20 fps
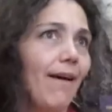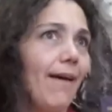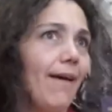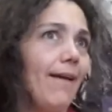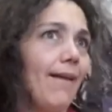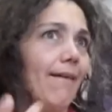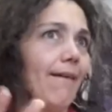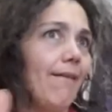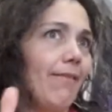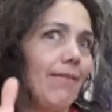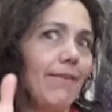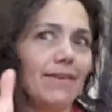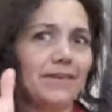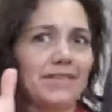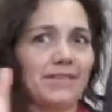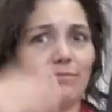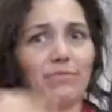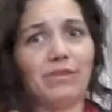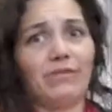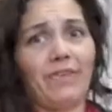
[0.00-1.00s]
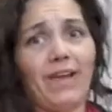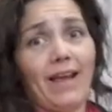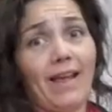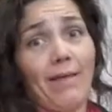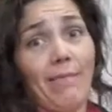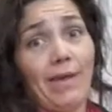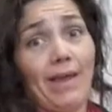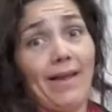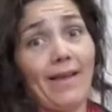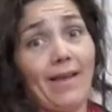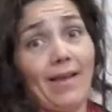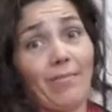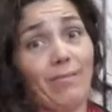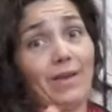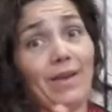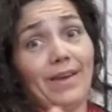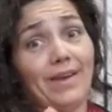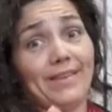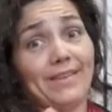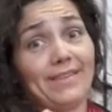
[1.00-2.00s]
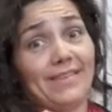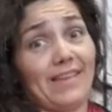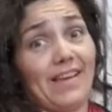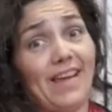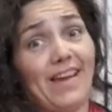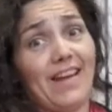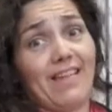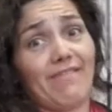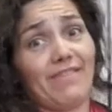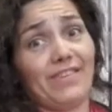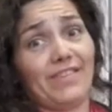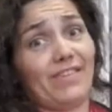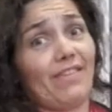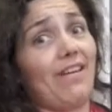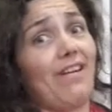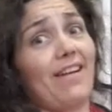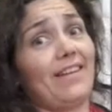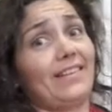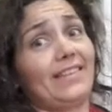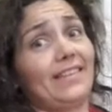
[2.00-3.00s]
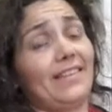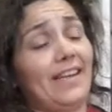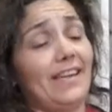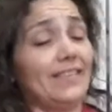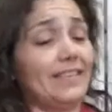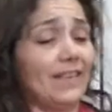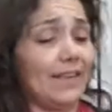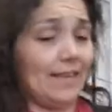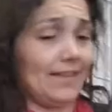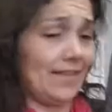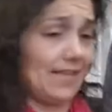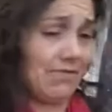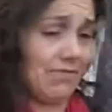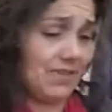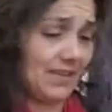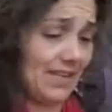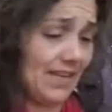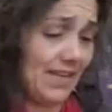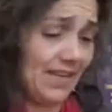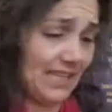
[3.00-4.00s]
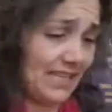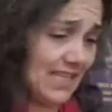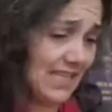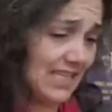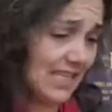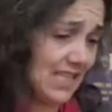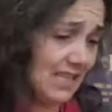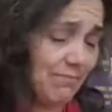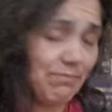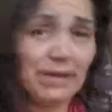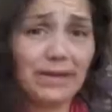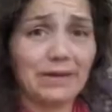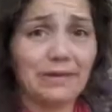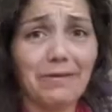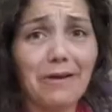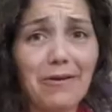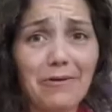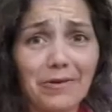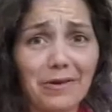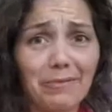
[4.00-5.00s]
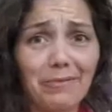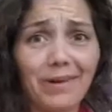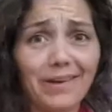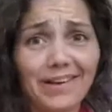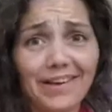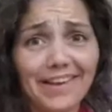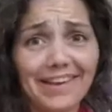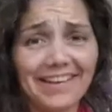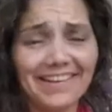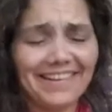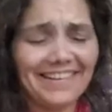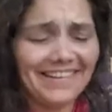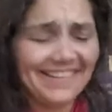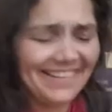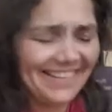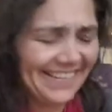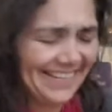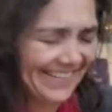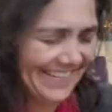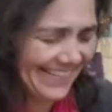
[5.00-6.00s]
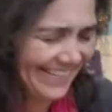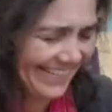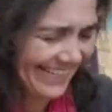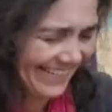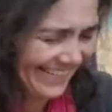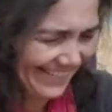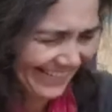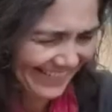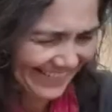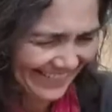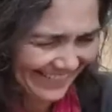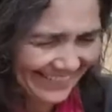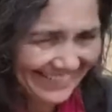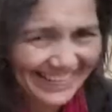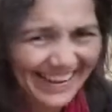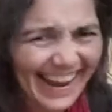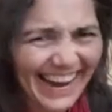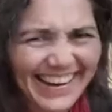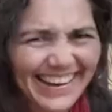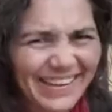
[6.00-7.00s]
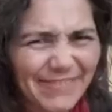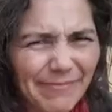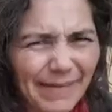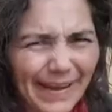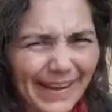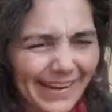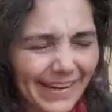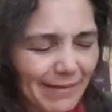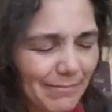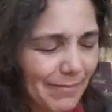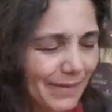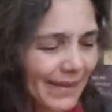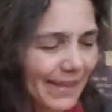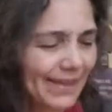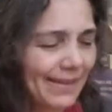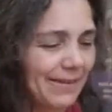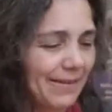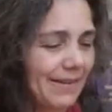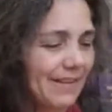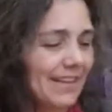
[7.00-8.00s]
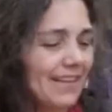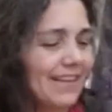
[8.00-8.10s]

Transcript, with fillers: I know. There's a move I made up because I never saw it until I did it. And that was like spinning around on one knee. I didn't make it up. I know.